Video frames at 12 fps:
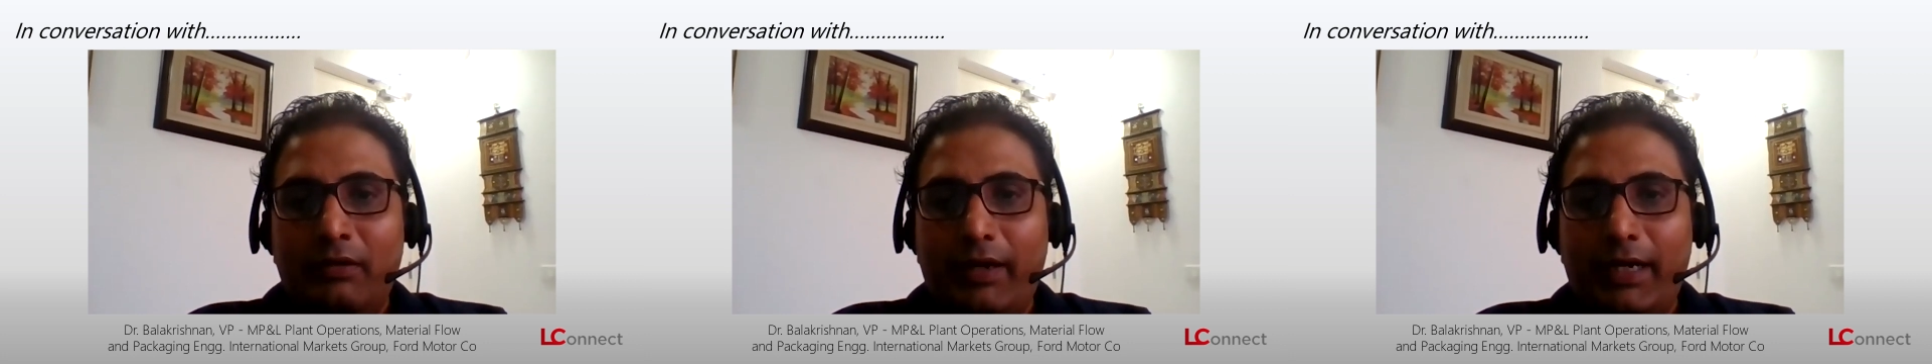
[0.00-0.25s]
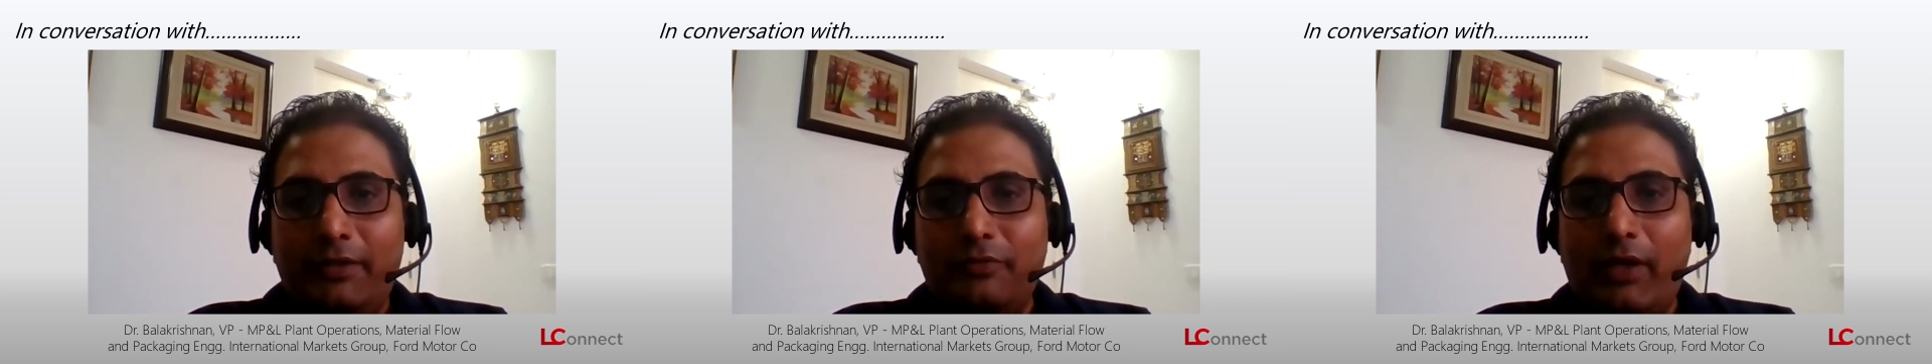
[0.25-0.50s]

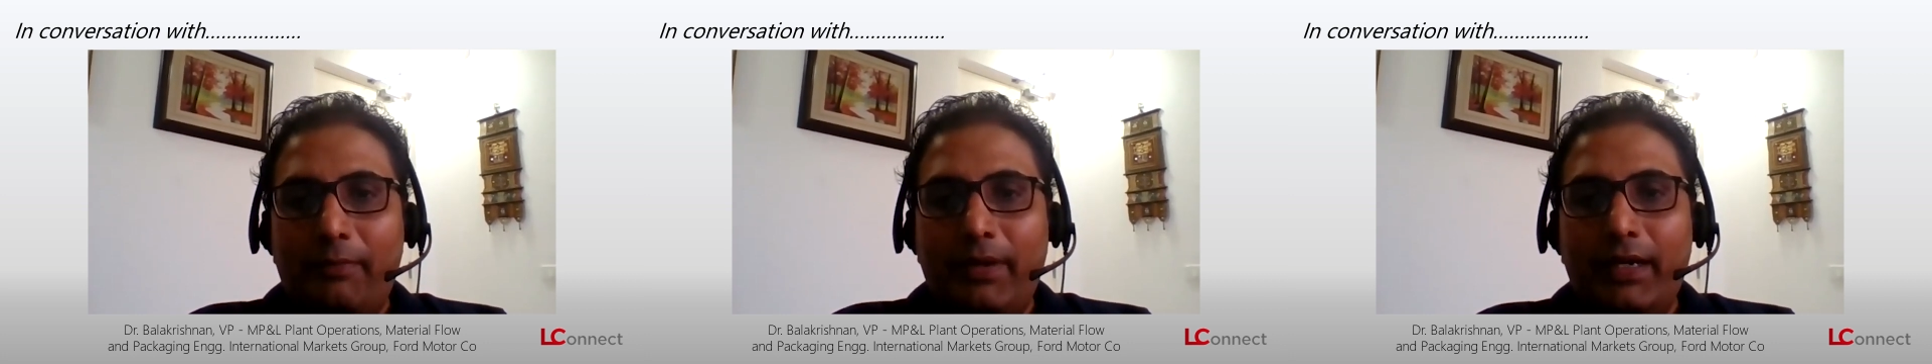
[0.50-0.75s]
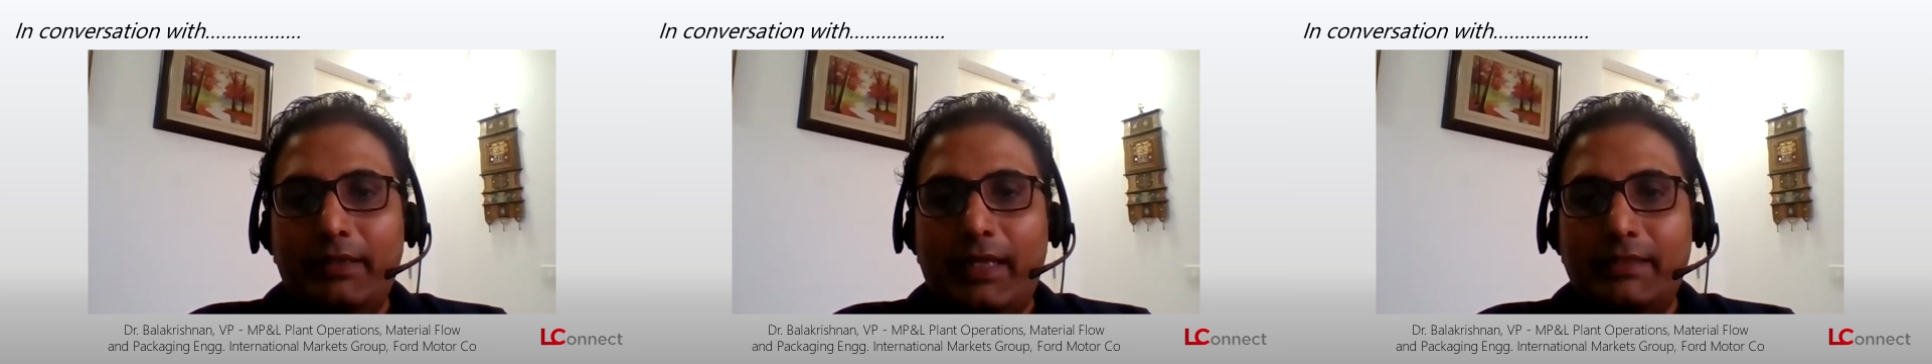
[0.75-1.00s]
Right, so I
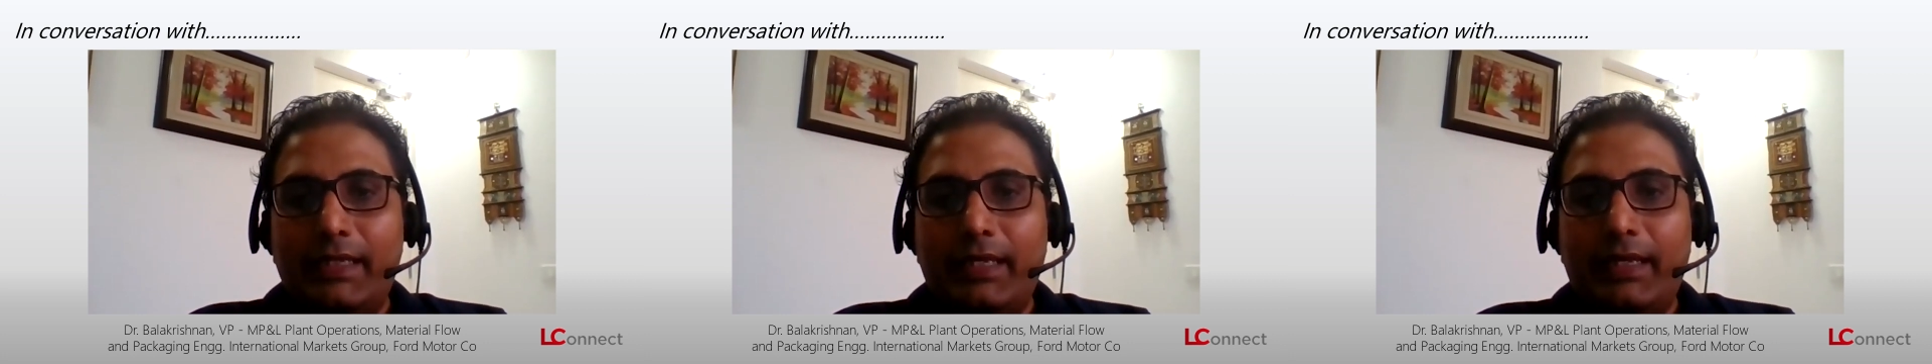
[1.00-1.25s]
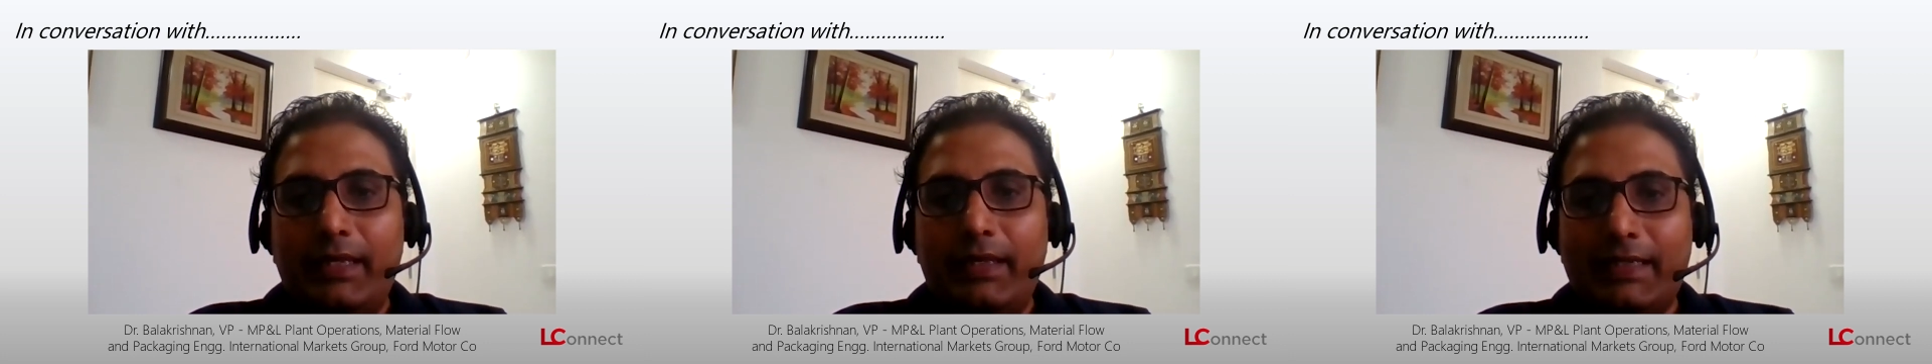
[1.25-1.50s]
mean there's
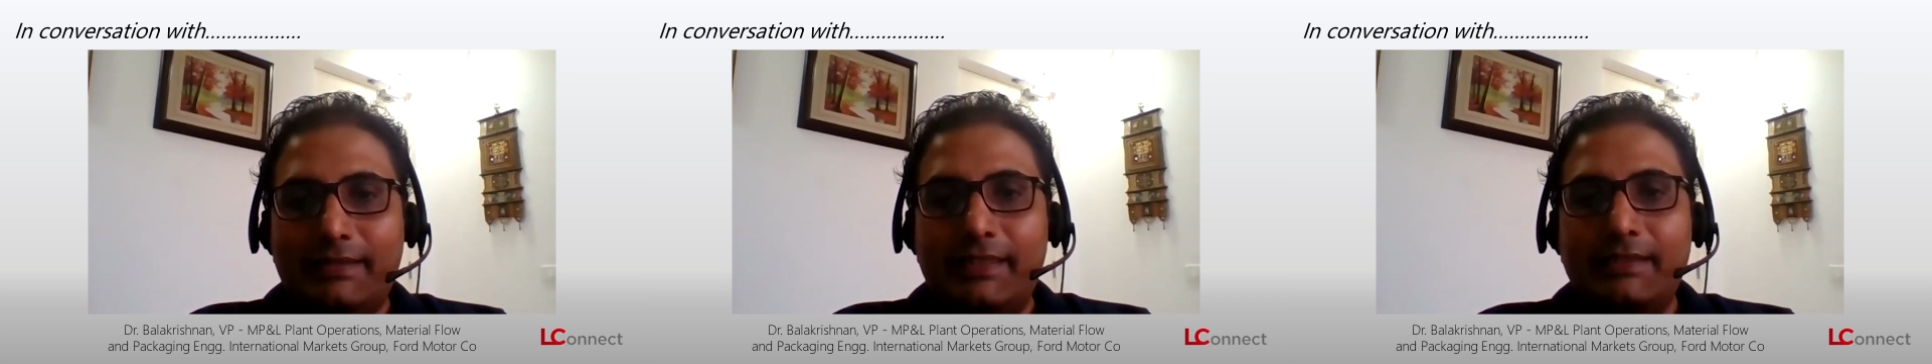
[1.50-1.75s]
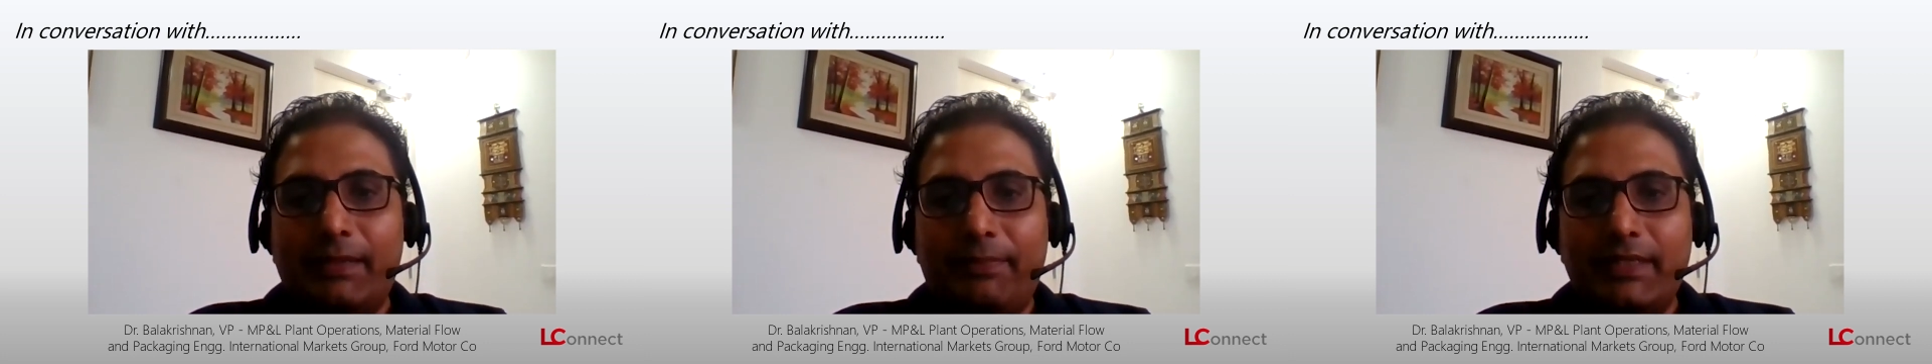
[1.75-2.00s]
a excess
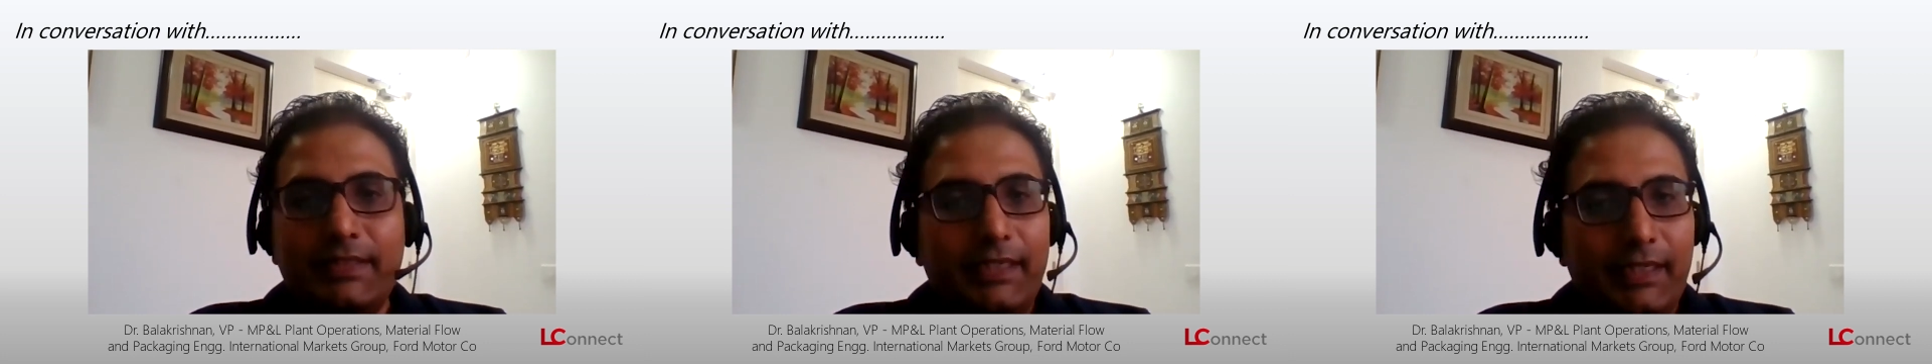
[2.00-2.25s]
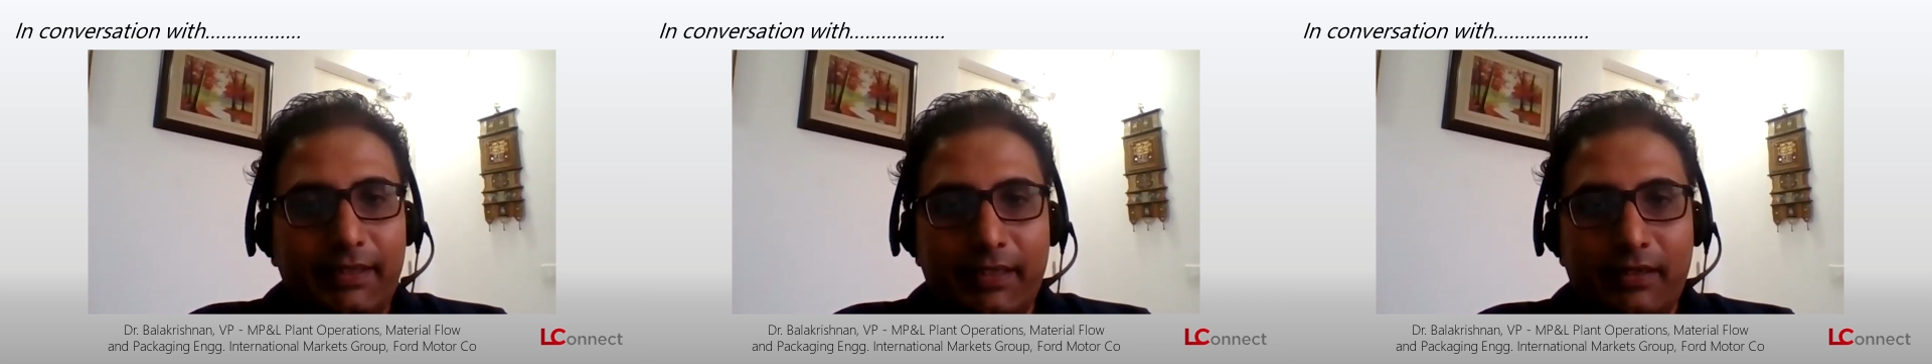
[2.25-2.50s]

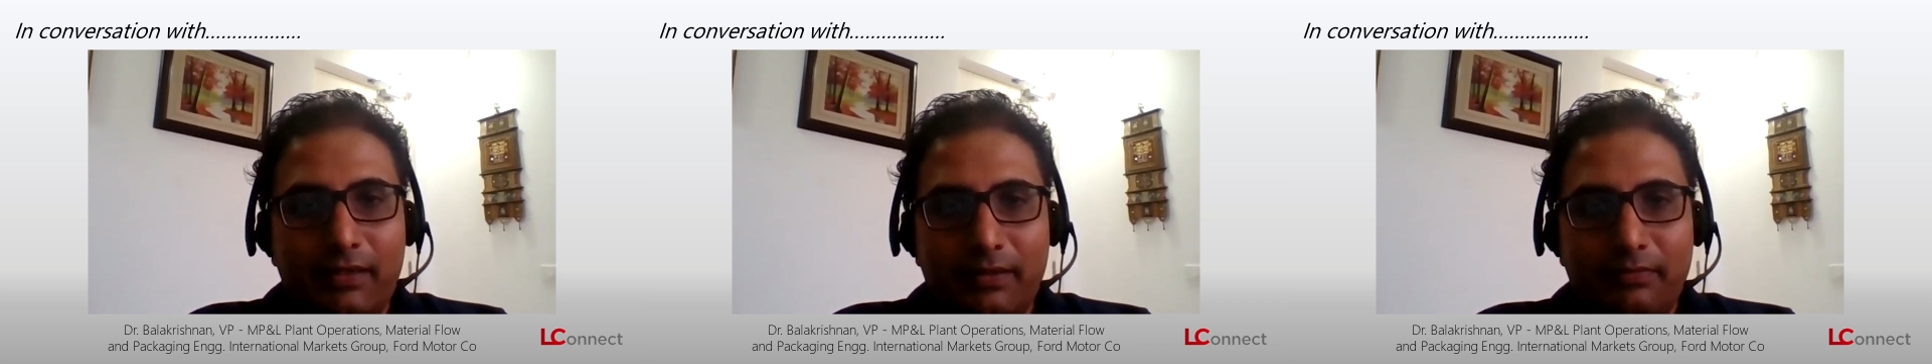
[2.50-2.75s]
capacity there,